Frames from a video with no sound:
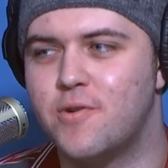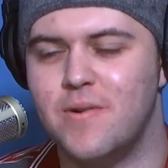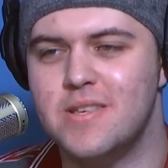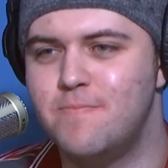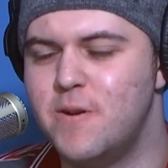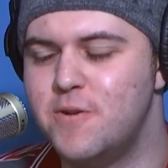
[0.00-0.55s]

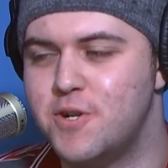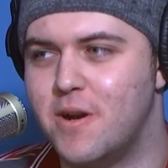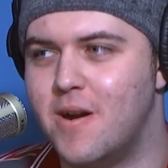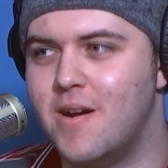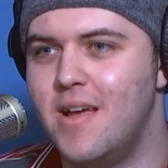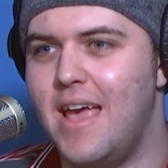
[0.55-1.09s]
Chris
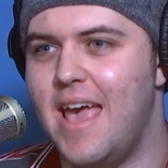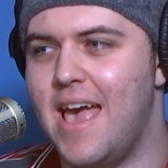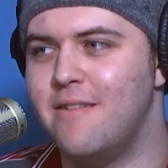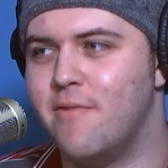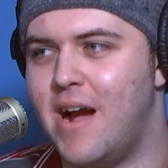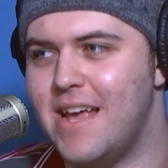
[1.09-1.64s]
Buescher,
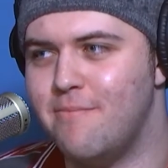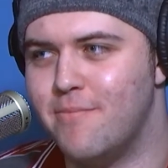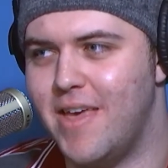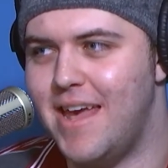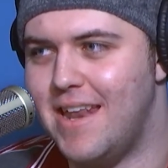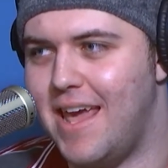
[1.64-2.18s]
and Ryan
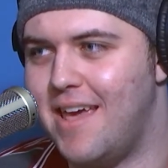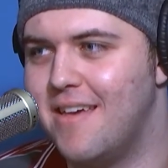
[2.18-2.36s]
Blaney.